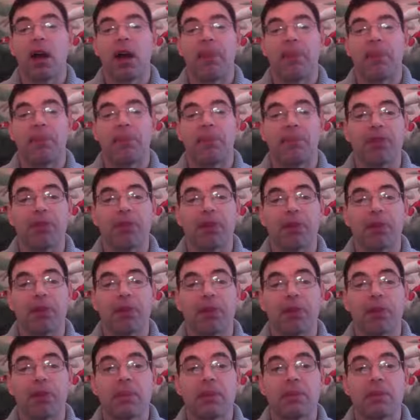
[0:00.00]
So it's
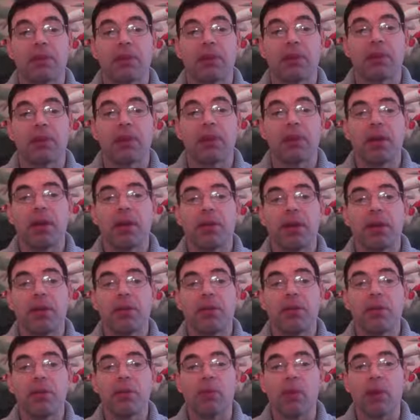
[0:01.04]
something that you do
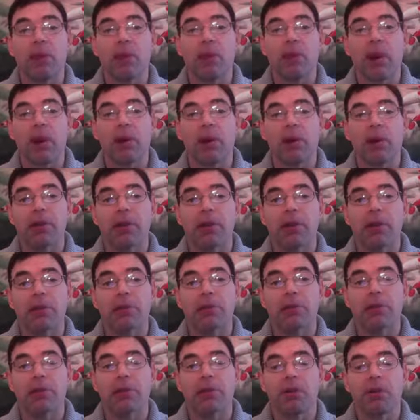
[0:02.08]
want to monitor.
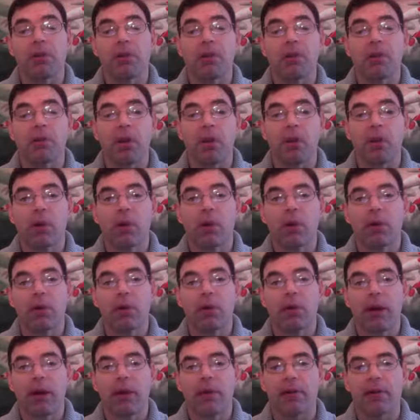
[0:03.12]
You do want to work with a
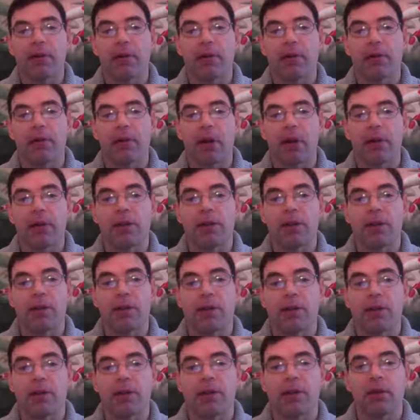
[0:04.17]
practitioner who understands
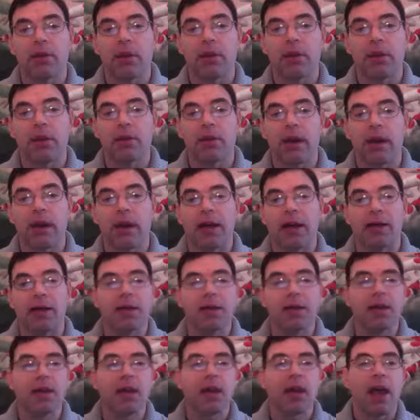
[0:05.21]
ketogenic diets,
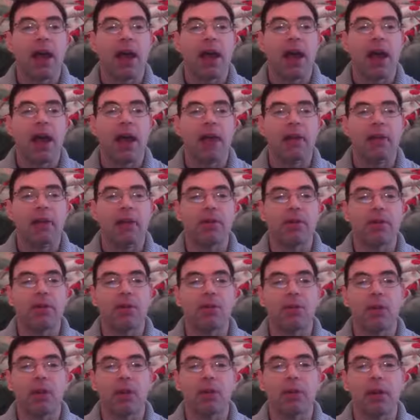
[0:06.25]
and you just want to
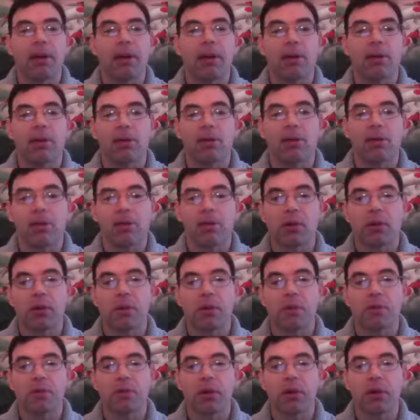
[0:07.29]
make sure
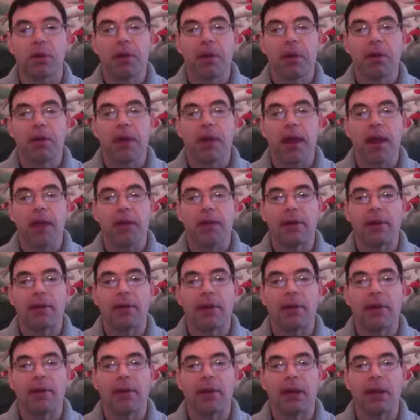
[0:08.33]
that
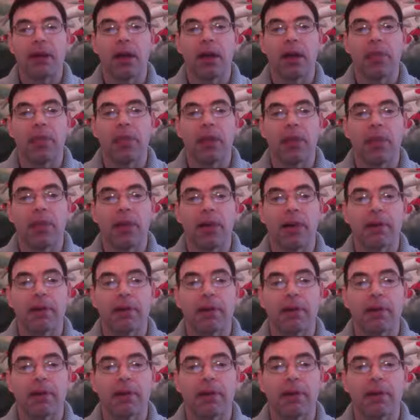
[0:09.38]
that
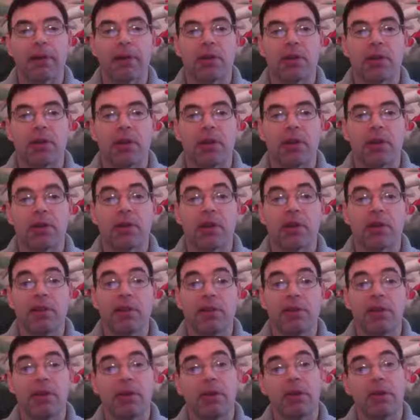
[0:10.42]
practitioner does a
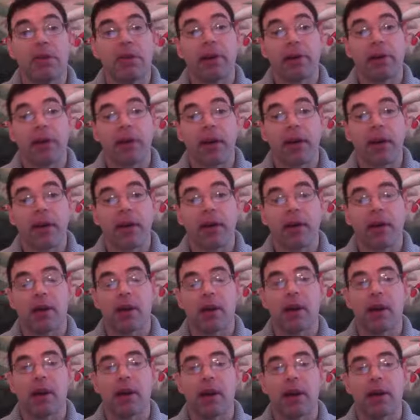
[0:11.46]
preliminary check
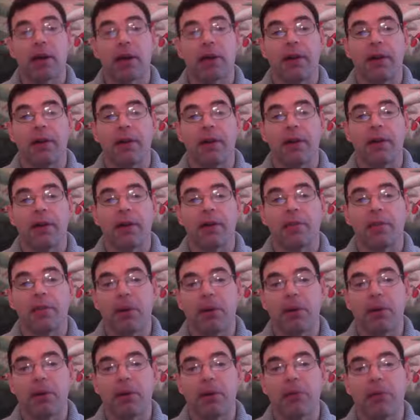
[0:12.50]
on your
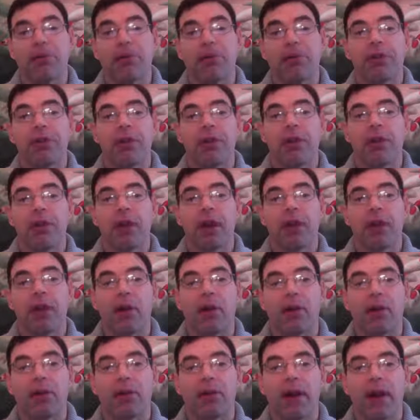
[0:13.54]
minerals,
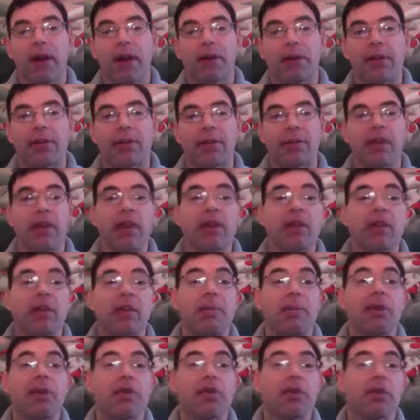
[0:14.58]
cofactors, to make
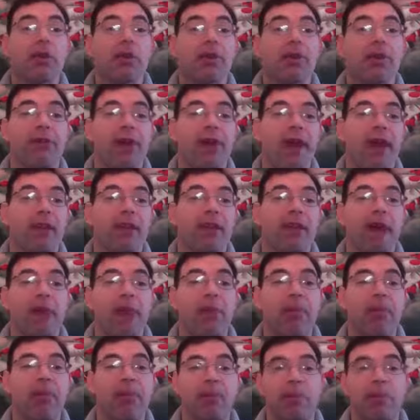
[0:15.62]
sure the fat
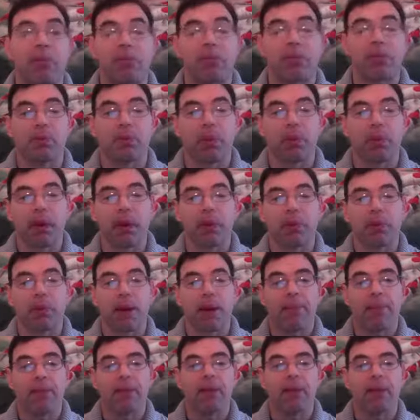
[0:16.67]
metabolism is working
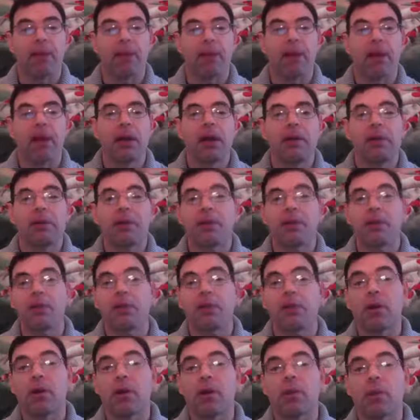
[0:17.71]
properly. Because you don't
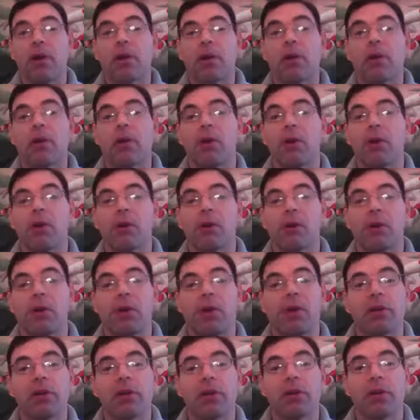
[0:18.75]
want to go into a
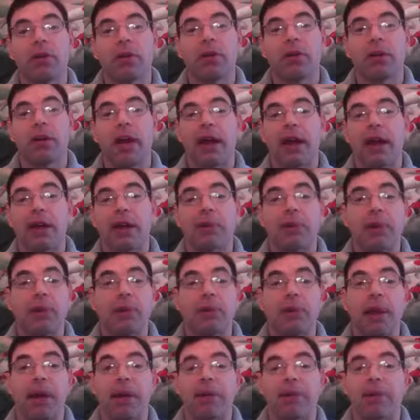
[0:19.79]
ketogenic diet being
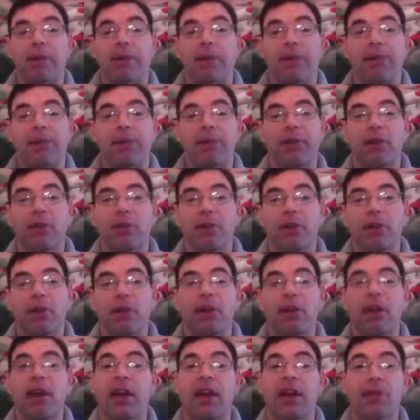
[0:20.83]
biotin deficient. You're going to
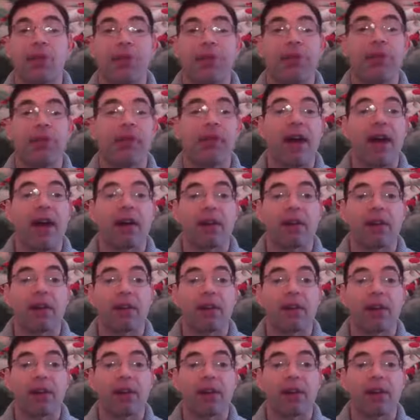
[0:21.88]
end up with a fatty liver.